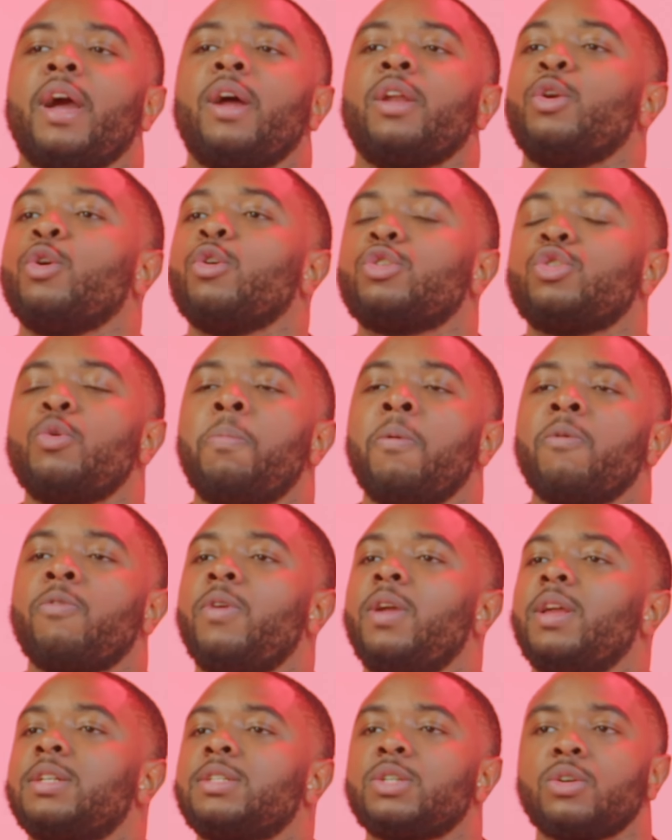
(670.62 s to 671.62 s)
out and you're super
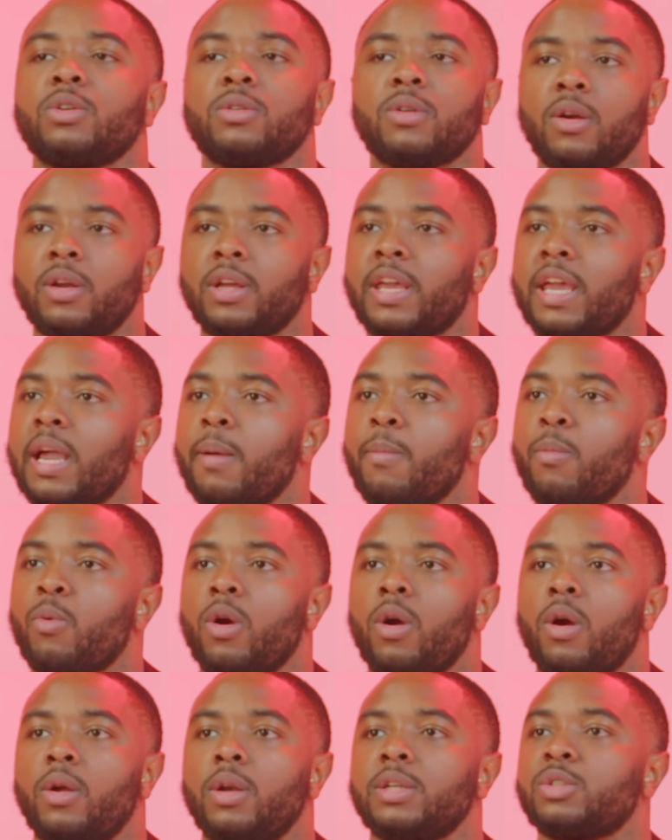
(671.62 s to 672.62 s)
fit, turn on the
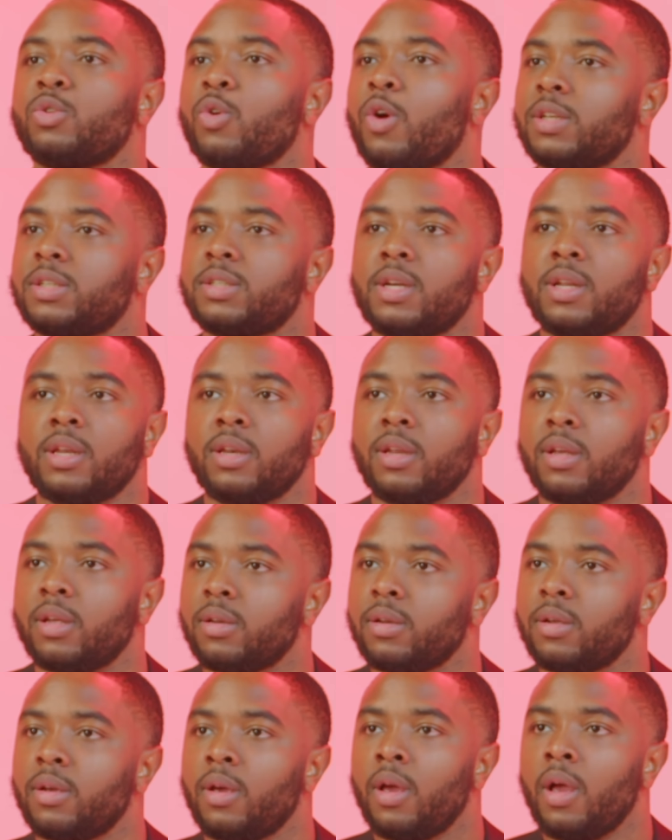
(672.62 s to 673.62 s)
camera on and start selling it.
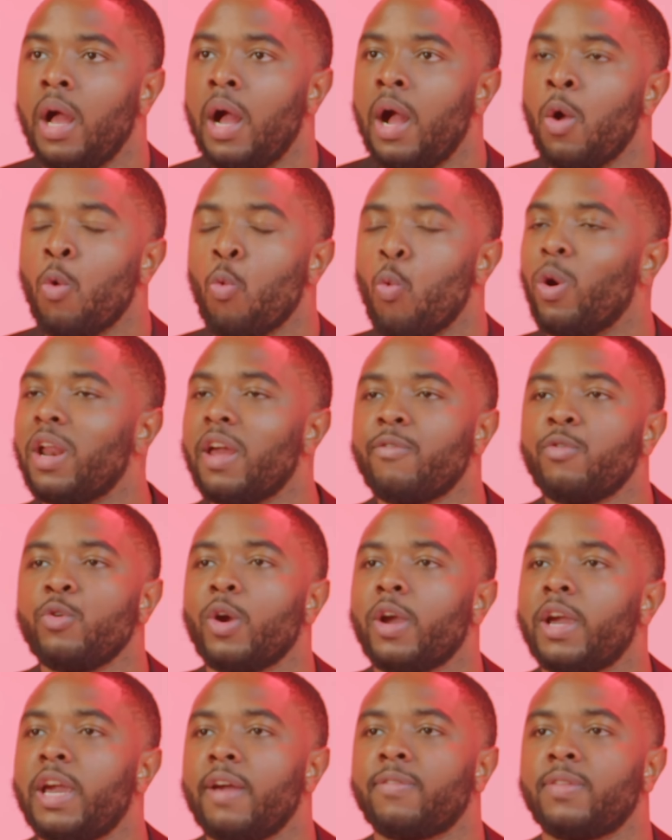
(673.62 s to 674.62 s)
Whatever your
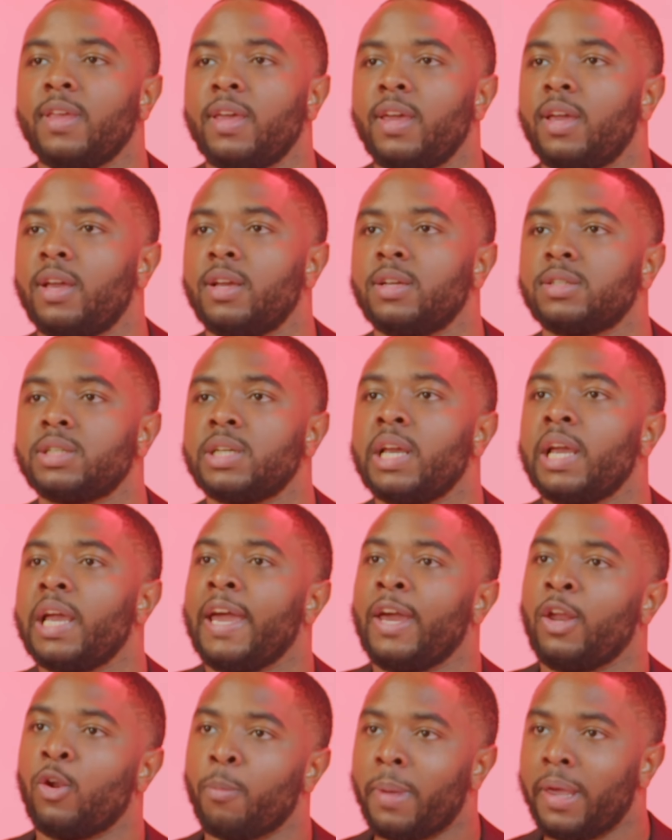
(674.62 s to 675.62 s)
gift is,
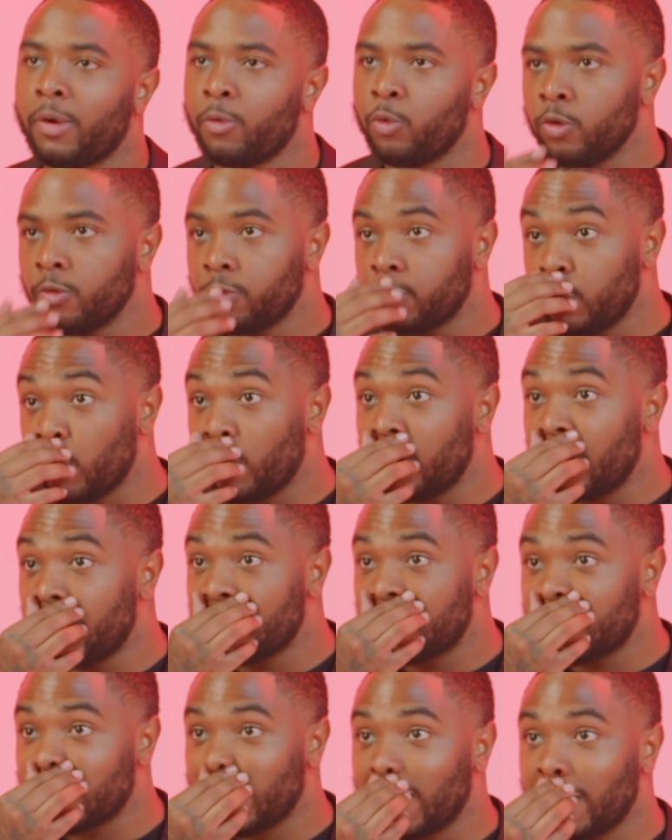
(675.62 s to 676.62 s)
it'll make room for you. Another
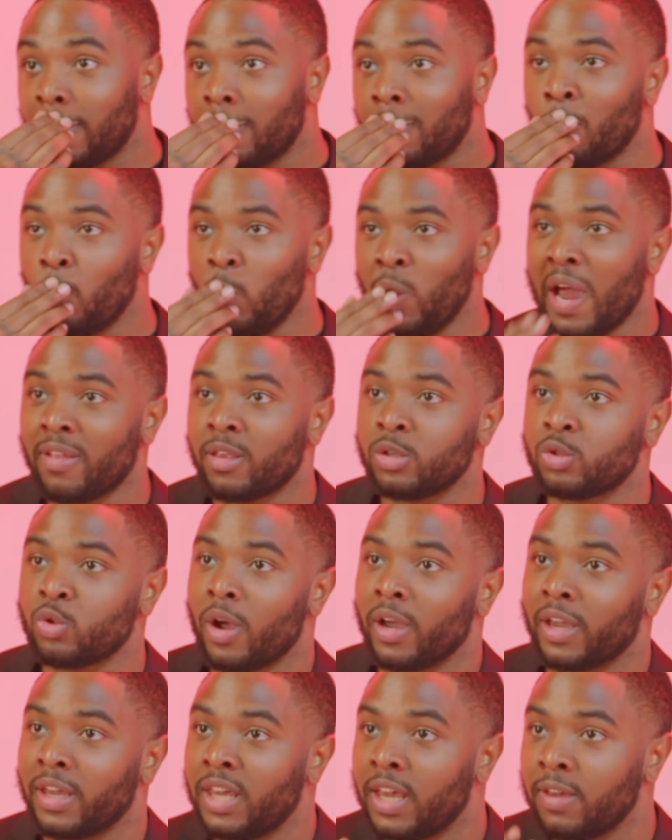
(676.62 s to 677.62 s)
thing, we have to
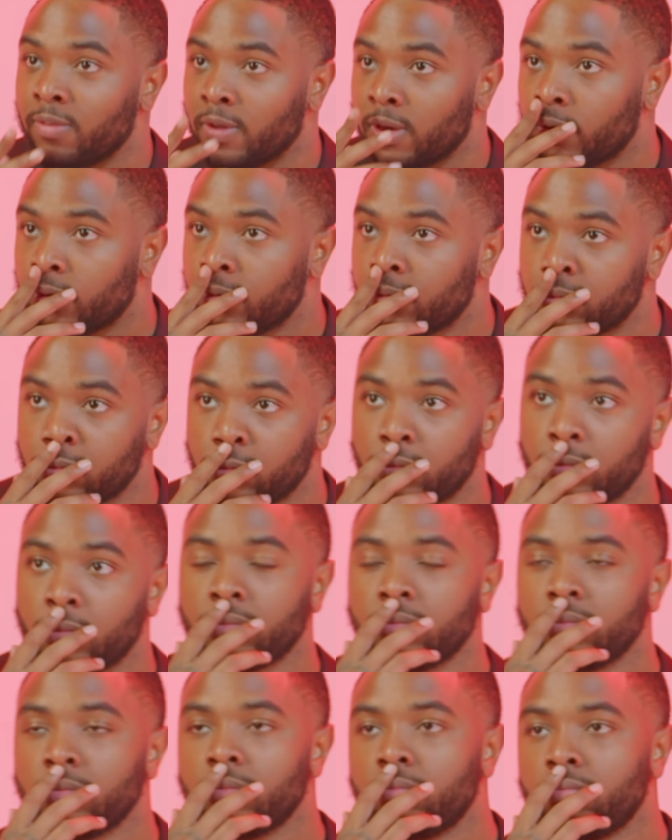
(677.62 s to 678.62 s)
start giving.
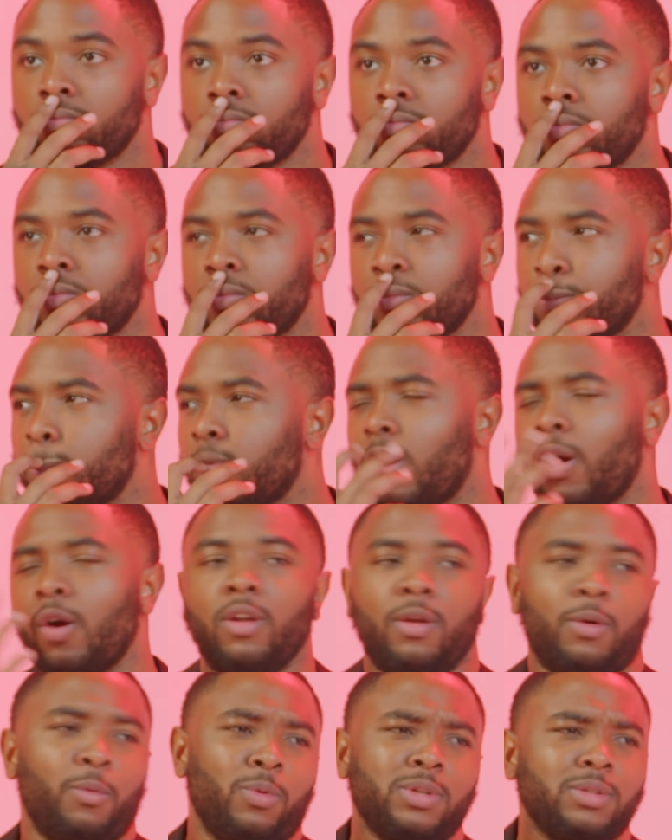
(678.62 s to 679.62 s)
Hold
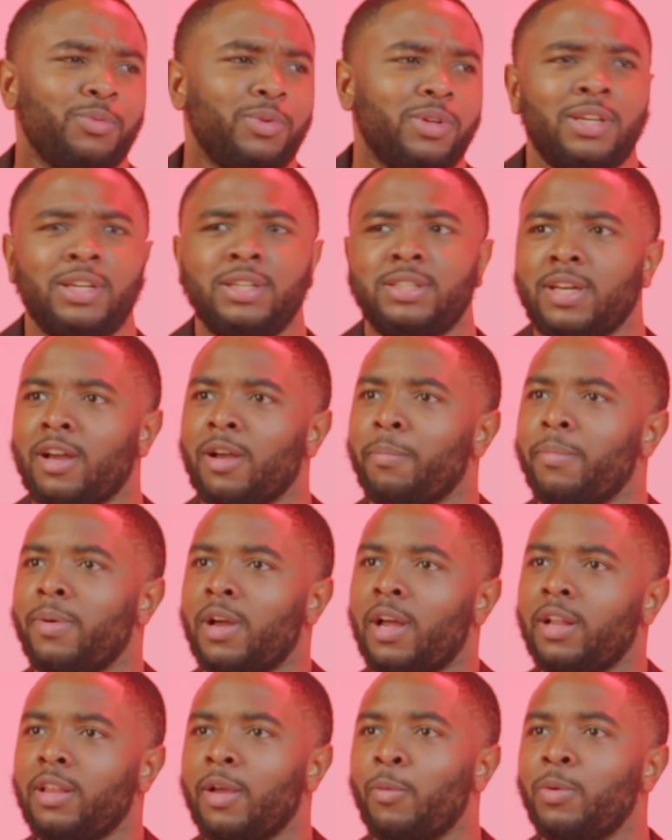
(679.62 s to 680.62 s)
on, what he talking
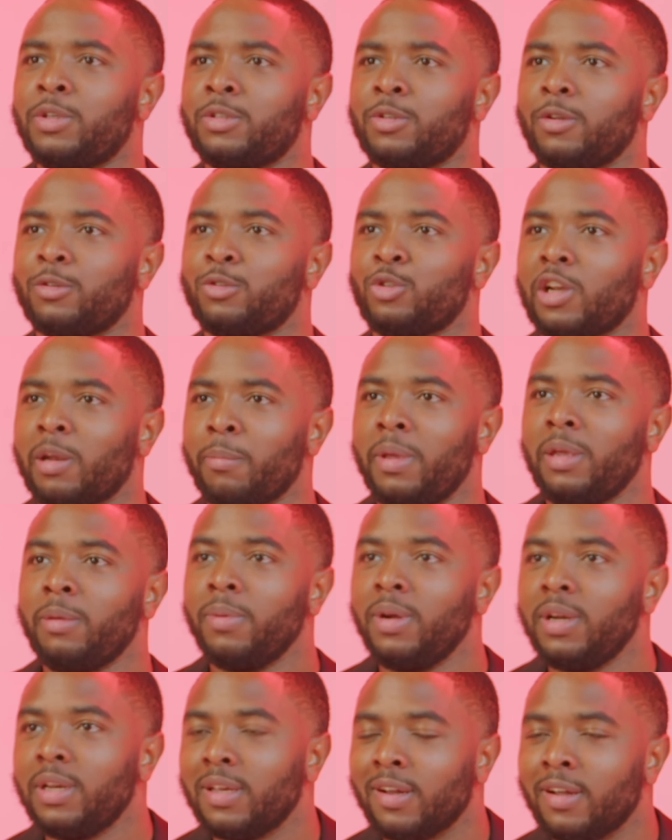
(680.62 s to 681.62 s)
about? I thought we were trying to make
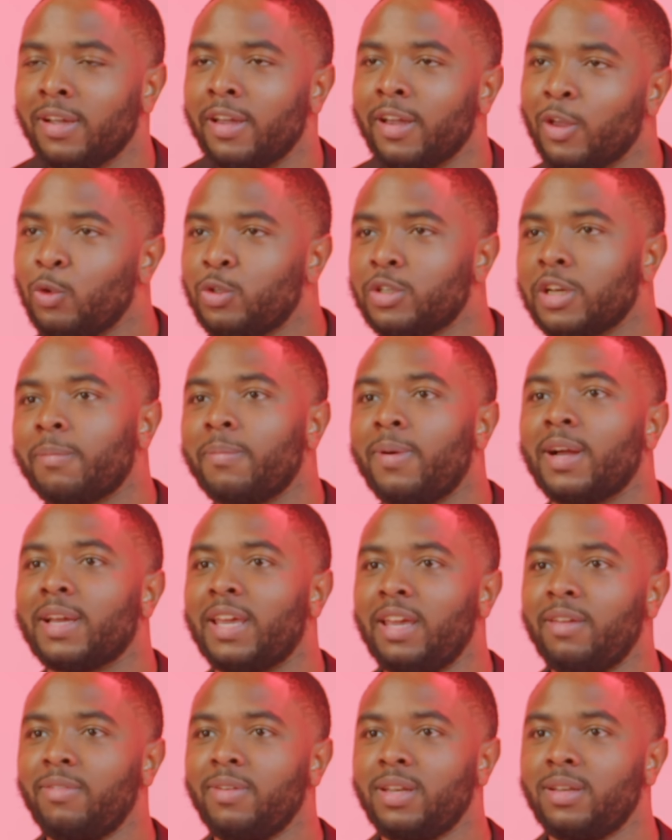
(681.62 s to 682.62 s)
money on here. You talking about
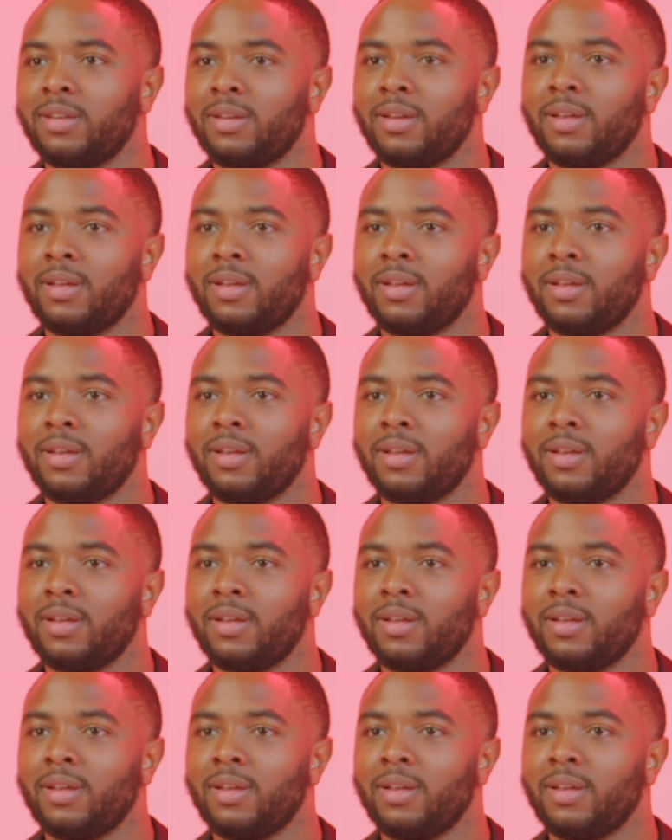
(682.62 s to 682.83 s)
giving?